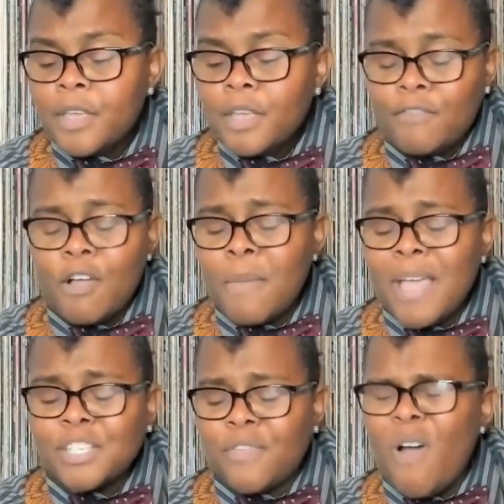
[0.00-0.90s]
from
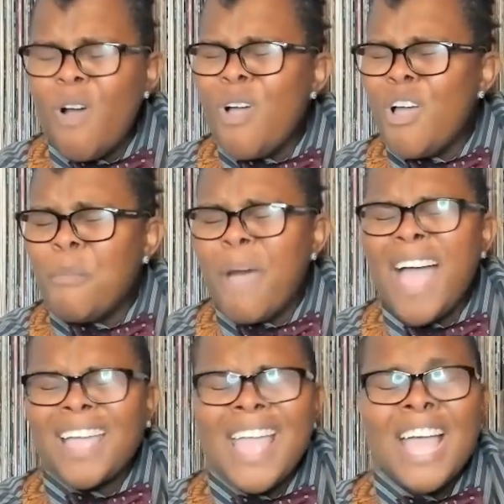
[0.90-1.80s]
as far
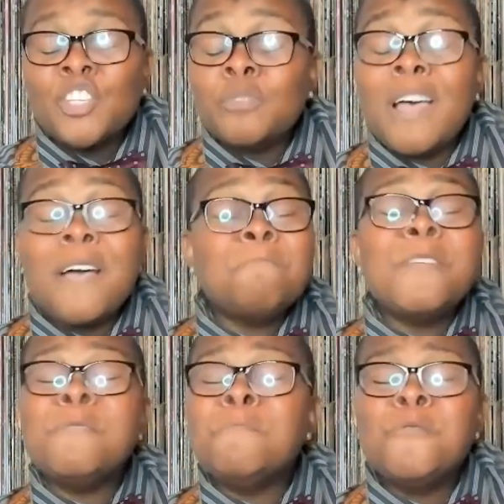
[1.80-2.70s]
back as my
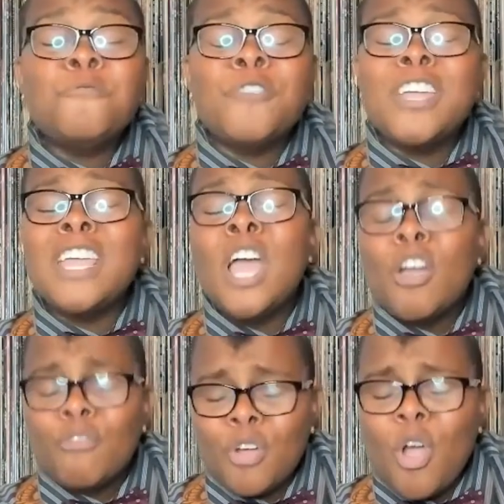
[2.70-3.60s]
memory
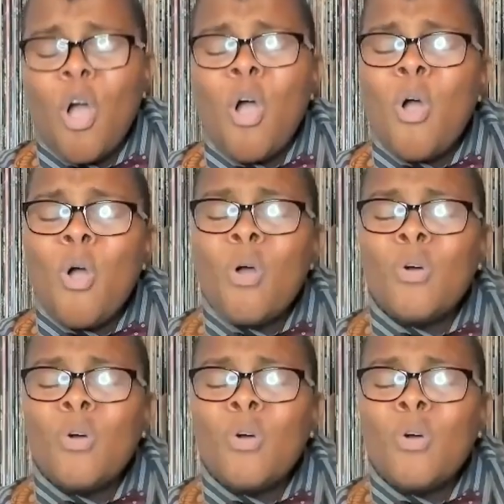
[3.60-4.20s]
recalls.